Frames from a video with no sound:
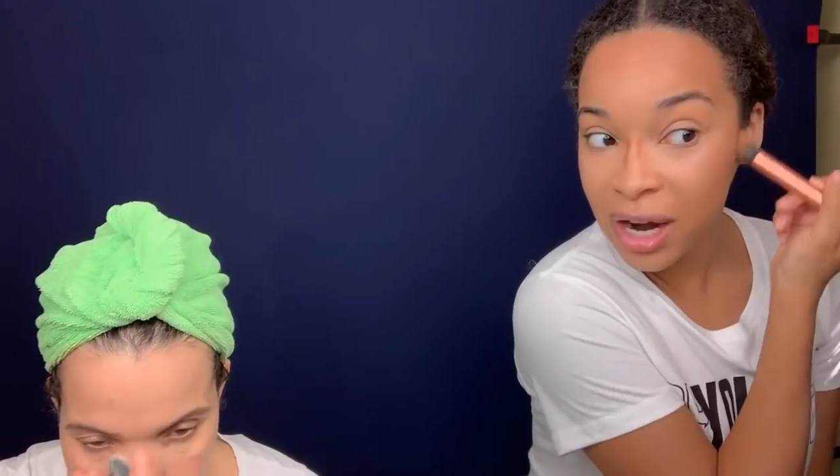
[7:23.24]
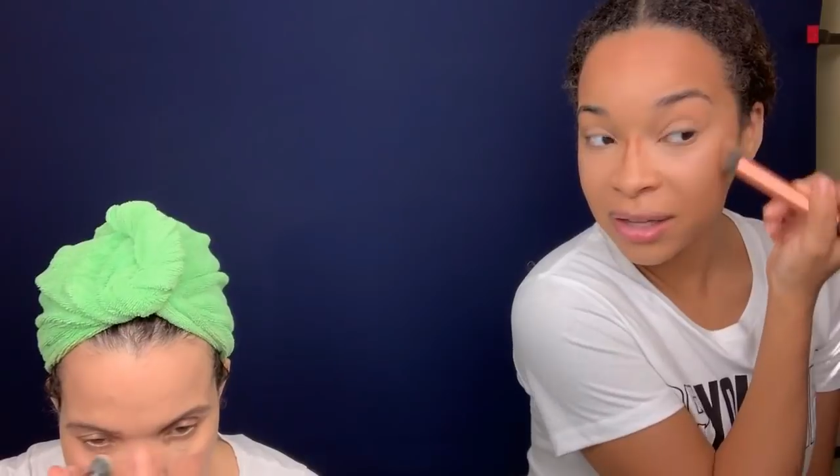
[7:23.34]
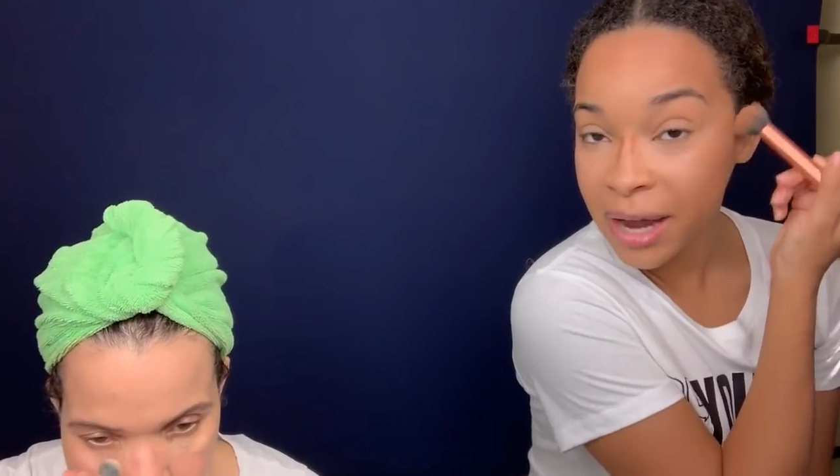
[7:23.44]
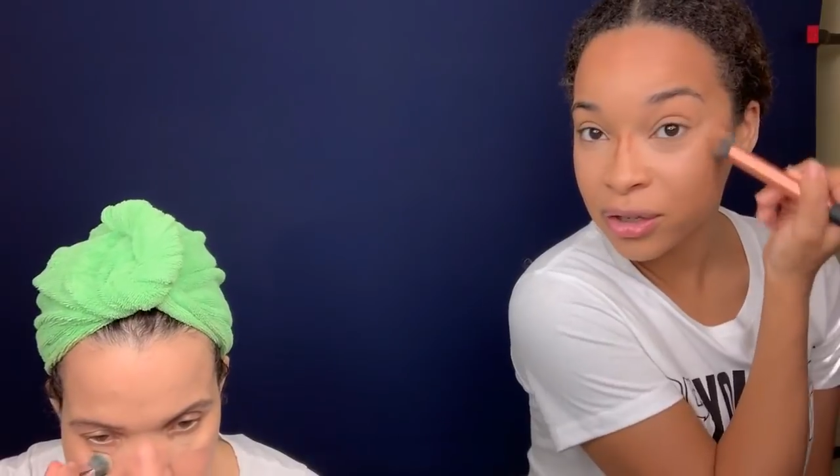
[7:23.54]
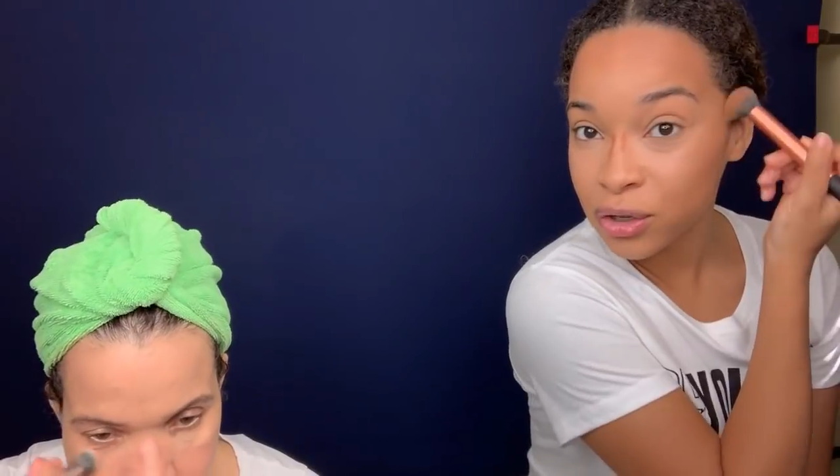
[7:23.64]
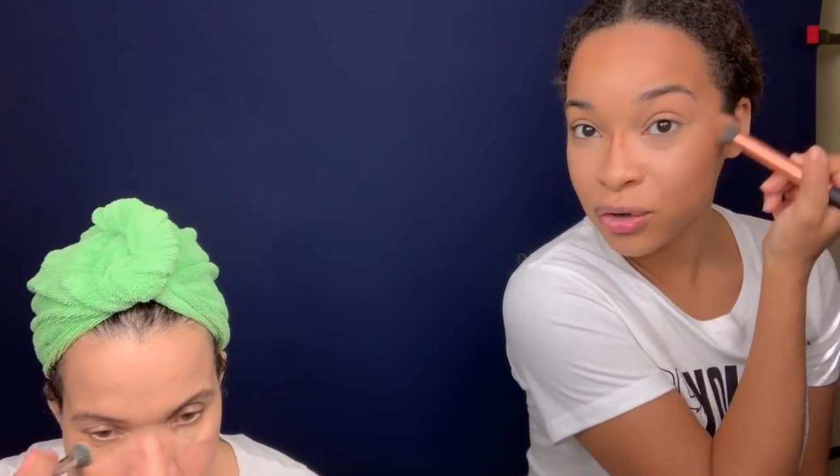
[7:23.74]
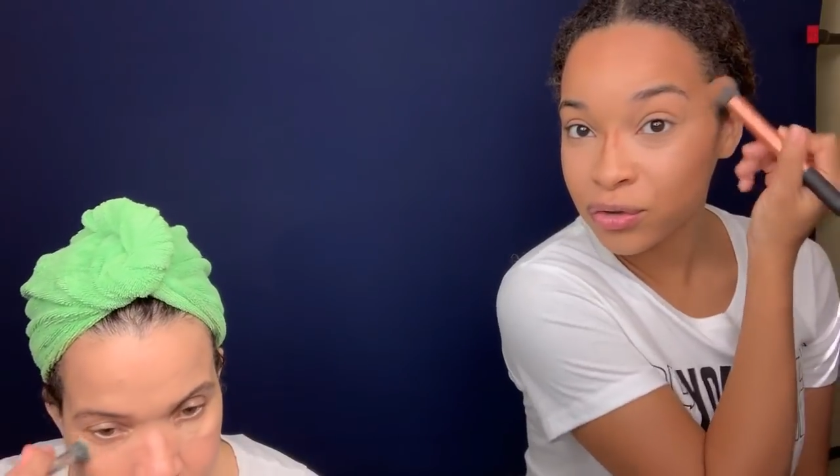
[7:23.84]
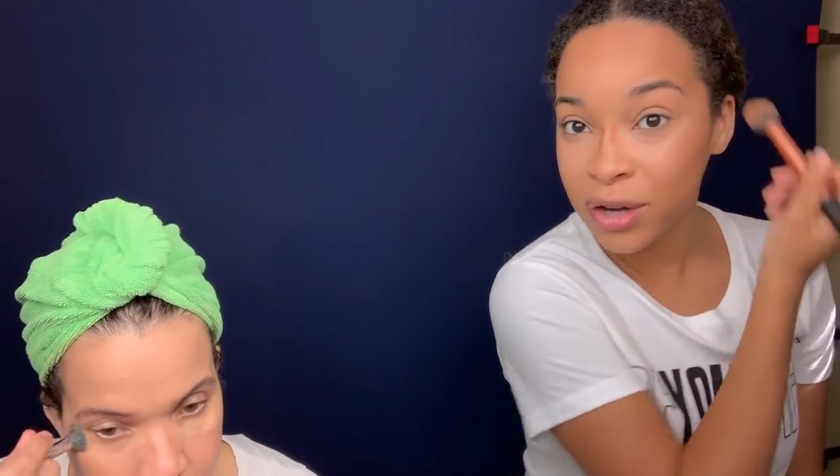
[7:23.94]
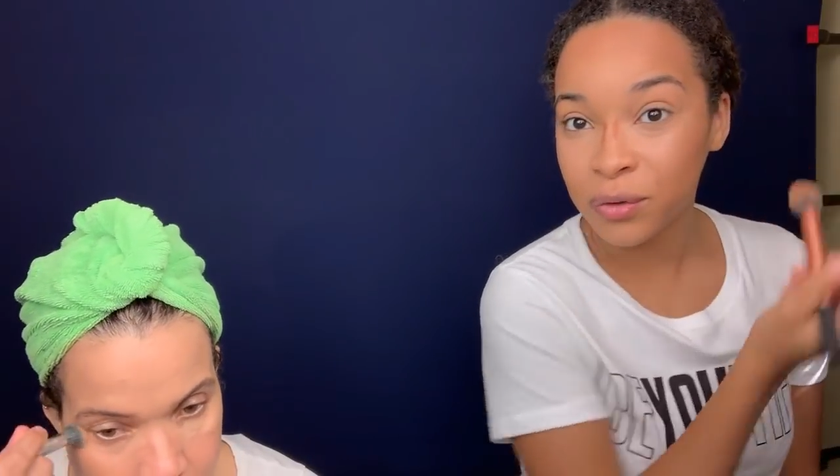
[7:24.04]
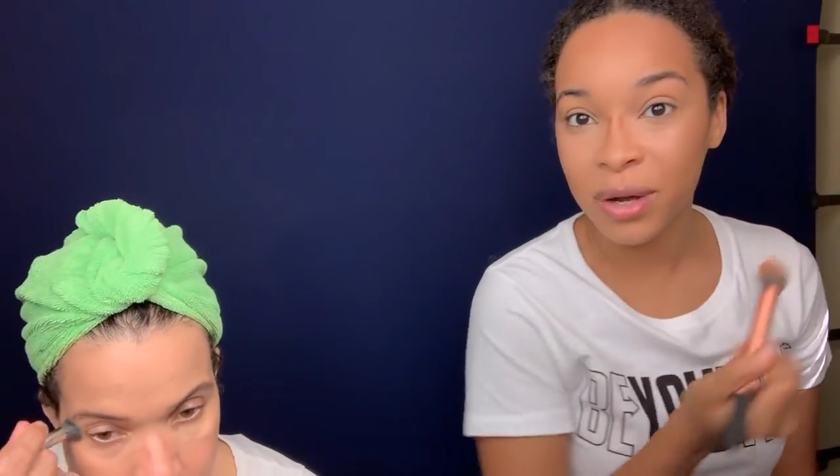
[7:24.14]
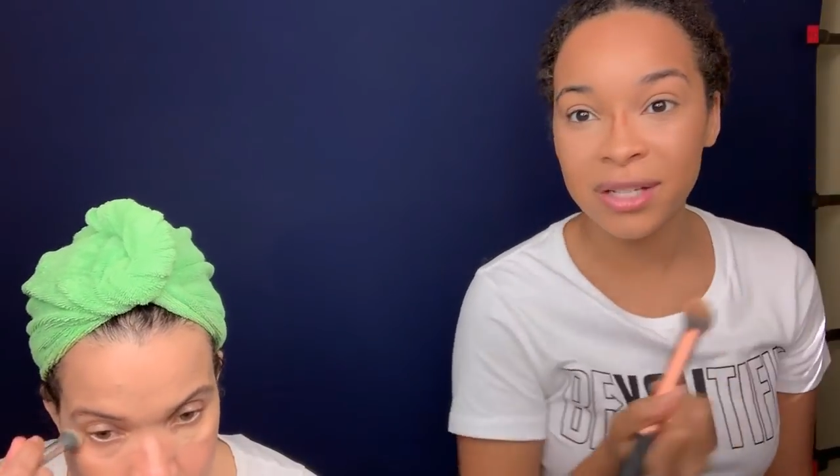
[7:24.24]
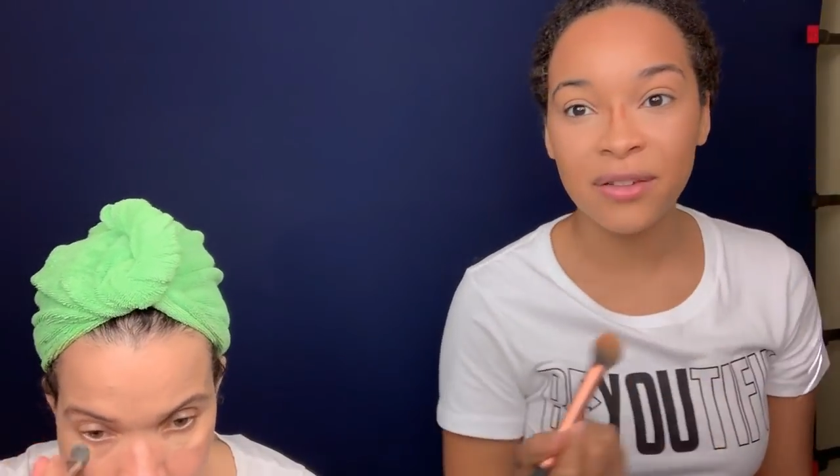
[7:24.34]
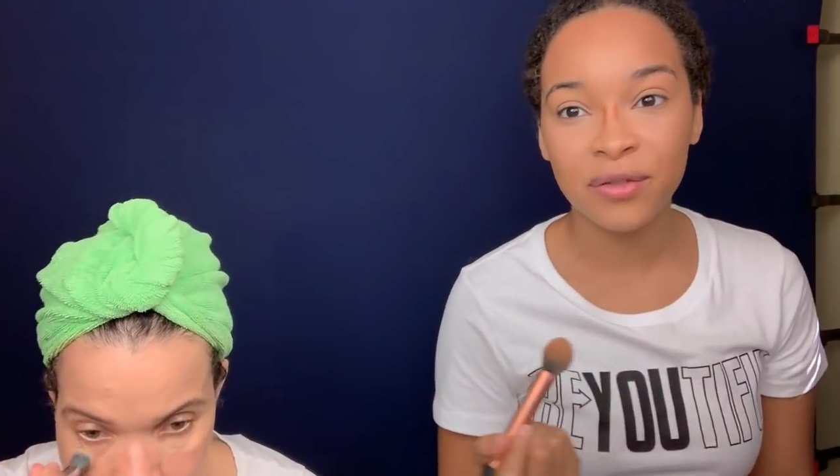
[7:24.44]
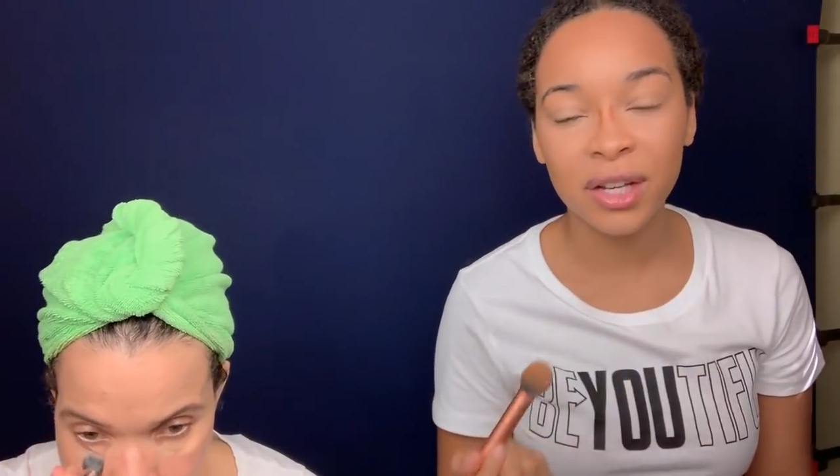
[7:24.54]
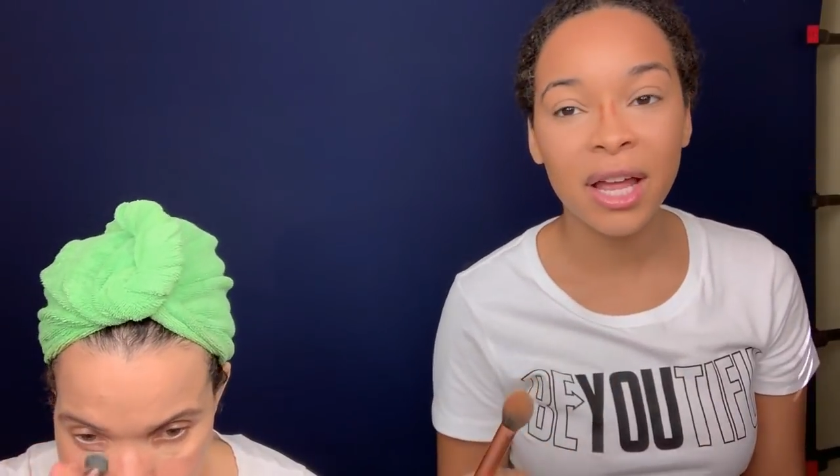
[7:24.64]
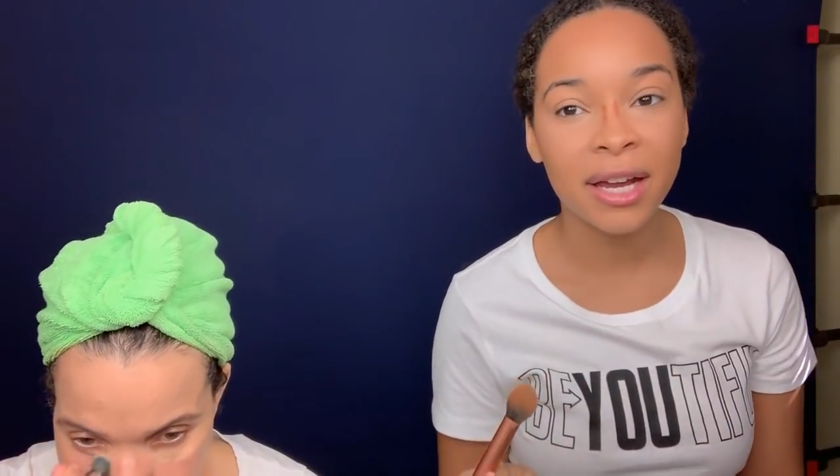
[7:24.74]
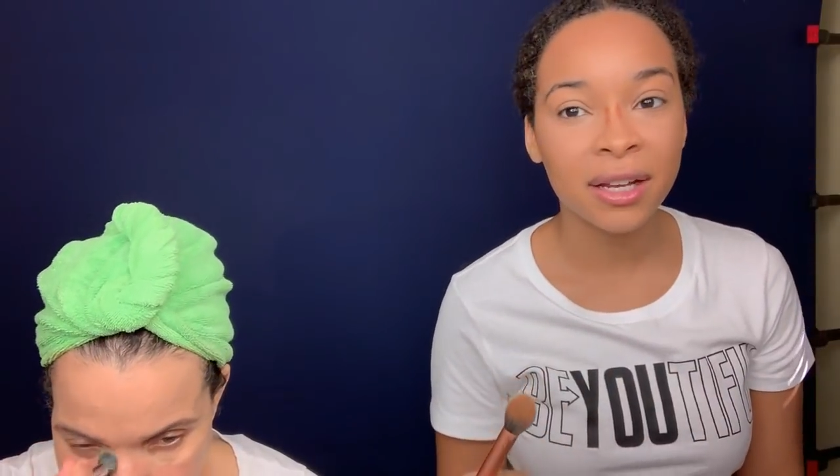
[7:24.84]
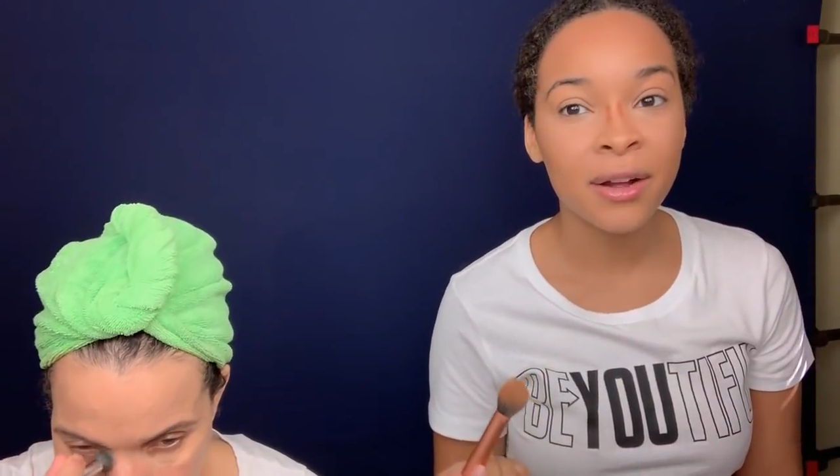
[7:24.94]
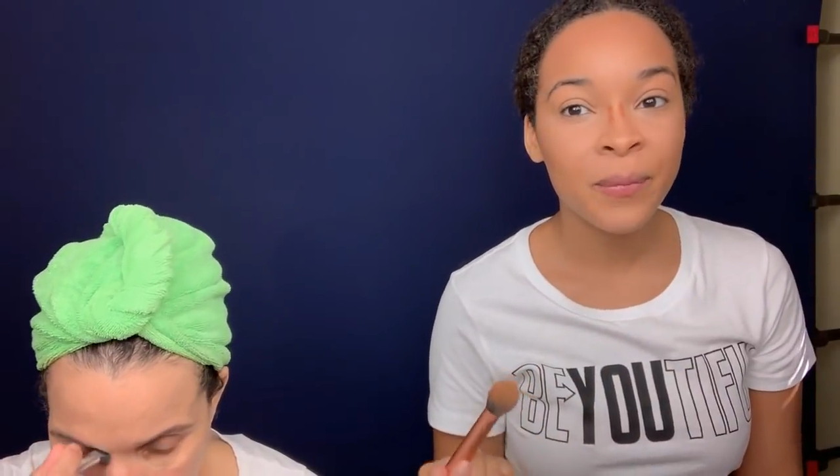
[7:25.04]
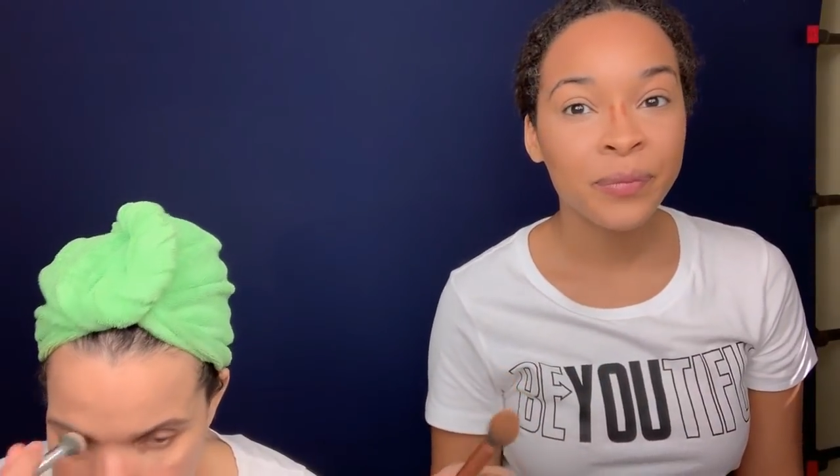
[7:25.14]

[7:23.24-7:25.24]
online is so stressful, because I feel like